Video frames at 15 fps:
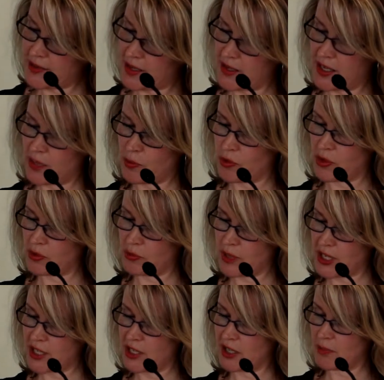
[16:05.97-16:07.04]
and they want
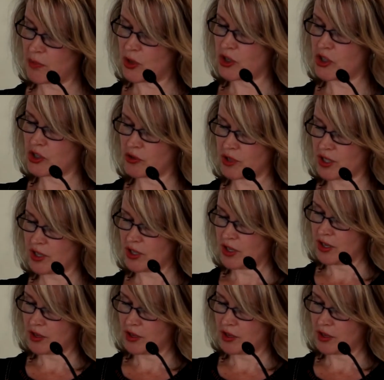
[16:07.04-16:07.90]
regular monitoring